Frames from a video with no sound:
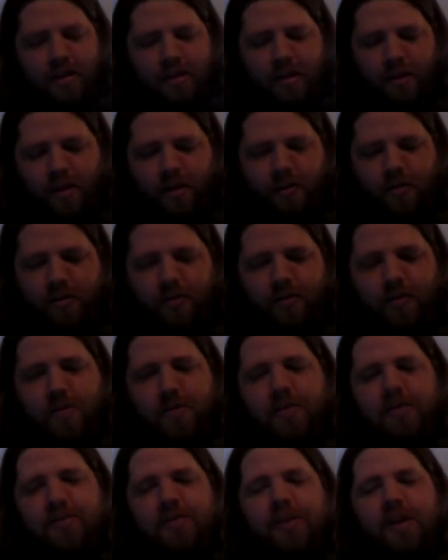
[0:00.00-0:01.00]
also
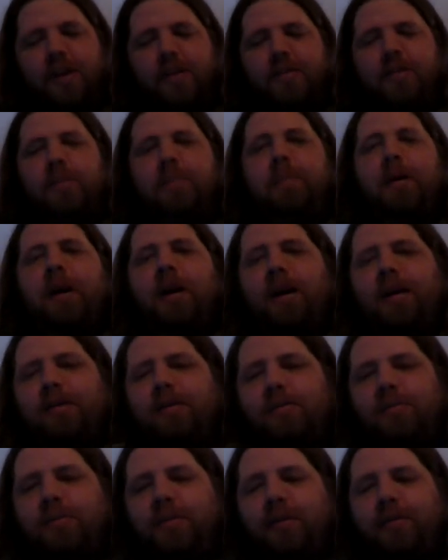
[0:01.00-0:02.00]
inside the
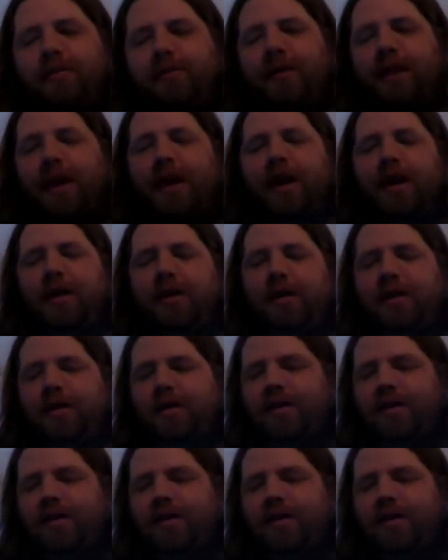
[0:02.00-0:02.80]
box we've got